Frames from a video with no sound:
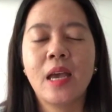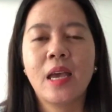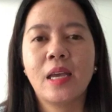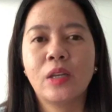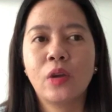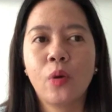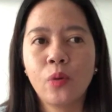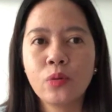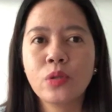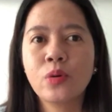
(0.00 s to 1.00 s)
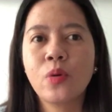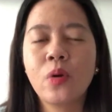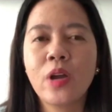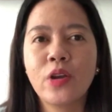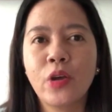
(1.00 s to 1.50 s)
And
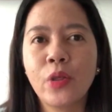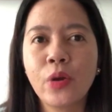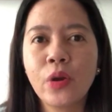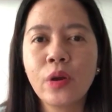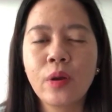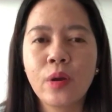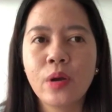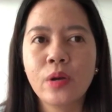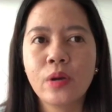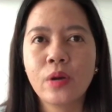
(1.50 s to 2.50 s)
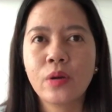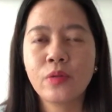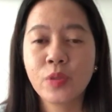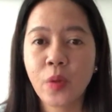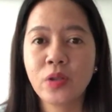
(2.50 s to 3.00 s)
also another
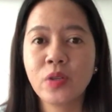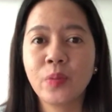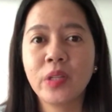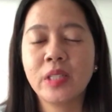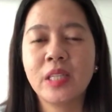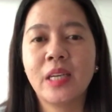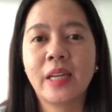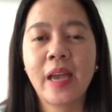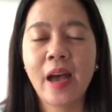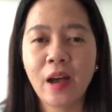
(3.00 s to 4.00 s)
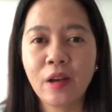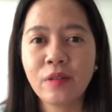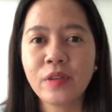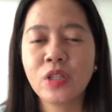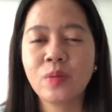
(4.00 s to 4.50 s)
responsibility that I
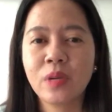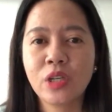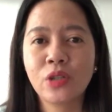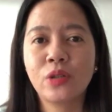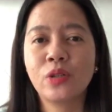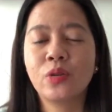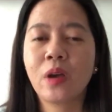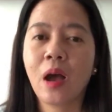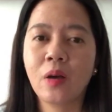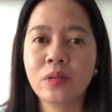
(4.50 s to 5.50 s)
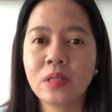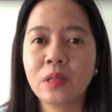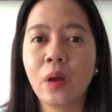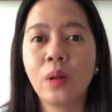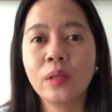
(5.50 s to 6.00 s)
have is to make sure to
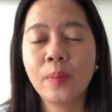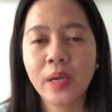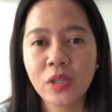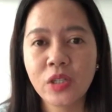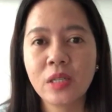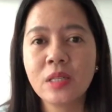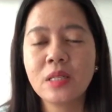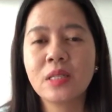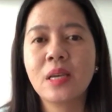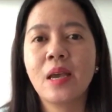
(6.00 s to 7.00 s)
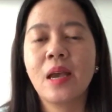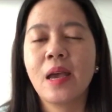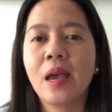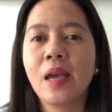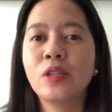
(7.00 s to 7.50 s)
counsel all the patients
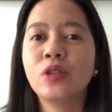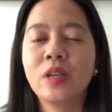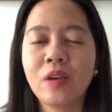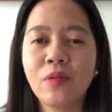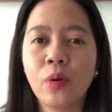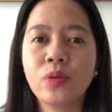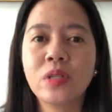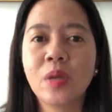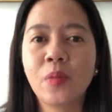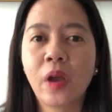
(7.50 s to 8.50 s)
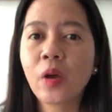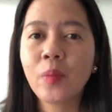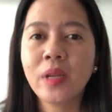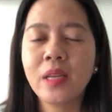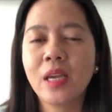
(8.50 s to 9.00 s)
and to give also some
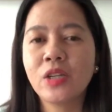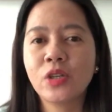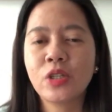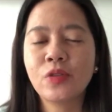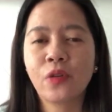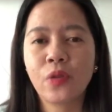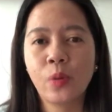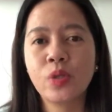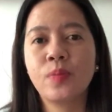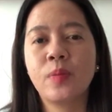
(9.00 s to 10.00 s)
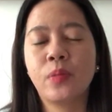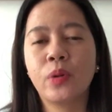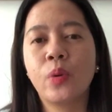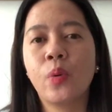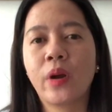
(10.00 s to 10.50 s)
recommendations for those
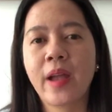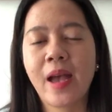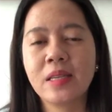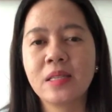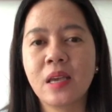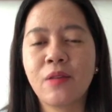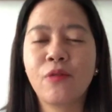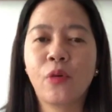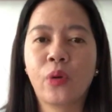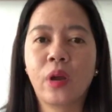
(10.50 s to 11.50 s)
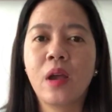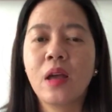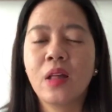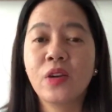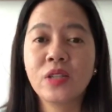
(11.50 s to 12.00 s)
people who are asking for
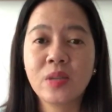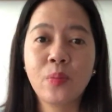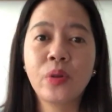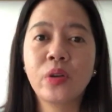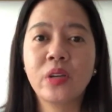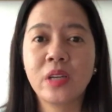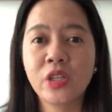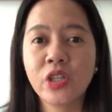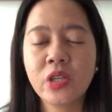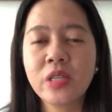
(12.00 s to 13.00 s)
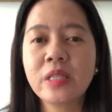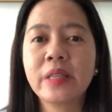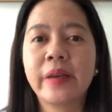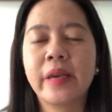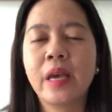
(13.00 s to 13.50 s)
their simple
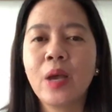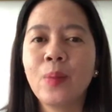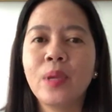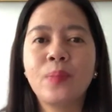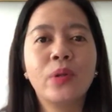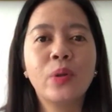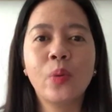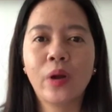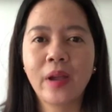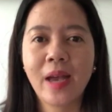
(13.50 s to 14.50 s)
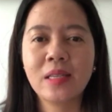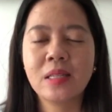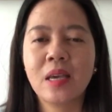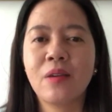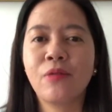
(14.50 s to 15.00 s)
conditions, like people who are
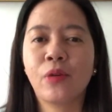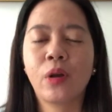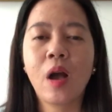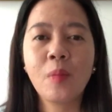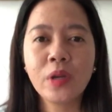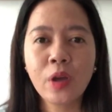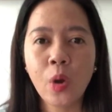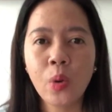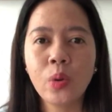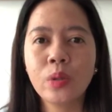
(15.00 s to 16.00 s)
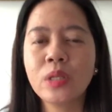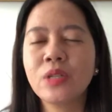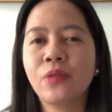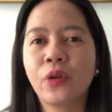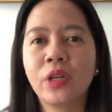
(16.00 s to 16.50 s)
asking for common
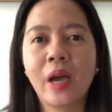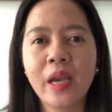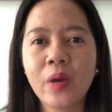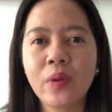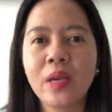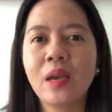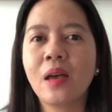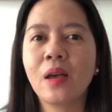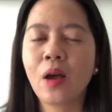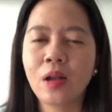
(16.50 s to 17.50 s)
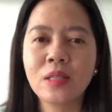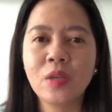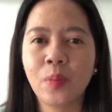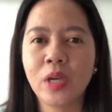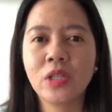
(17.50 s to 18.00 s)
colds, for diarrhea,
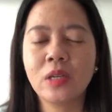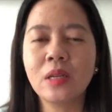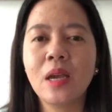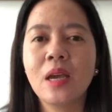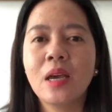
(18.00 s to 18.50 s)
constipation.